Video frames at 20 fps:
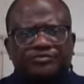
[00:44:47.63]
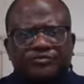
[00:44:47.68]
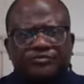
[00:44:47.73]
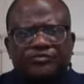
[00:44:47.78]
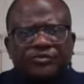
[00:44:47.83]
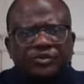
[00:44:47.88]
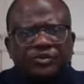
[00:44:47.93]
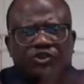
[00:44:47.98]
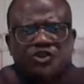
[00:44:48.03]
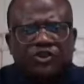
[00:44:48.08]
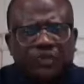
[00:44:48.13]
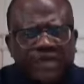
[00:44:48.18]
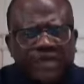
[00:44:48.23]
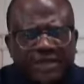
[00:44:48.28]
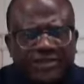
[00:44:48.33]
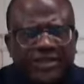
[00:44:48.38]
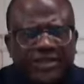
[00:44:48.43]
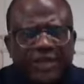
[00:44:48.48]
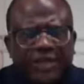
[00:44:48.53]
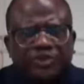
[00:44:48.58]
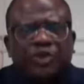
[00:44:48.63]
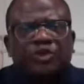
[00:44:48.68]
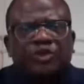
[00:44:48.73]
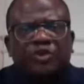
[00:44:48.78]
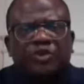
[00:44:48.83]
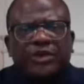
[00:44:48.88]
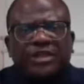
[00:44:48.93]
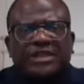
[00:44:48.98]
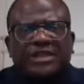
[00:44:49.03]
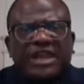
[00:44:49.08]
student. So
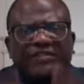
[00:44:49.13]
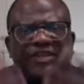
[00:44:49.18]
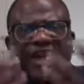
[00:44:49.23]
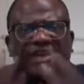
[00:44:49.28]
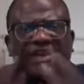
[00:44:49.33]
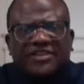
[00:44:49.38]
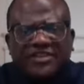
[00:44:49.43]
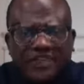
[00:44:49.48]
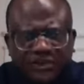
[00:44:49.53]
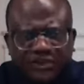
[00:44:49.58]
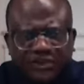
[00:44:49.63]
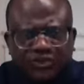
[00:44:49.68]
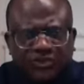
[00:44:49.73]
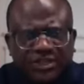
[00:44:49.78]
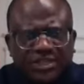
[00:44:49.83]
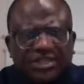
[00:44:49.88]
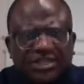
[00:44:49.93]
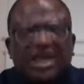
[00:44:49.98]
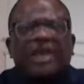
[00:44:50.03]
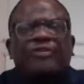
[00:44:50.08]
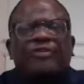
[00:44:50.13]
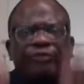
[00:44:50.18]
you can have access to this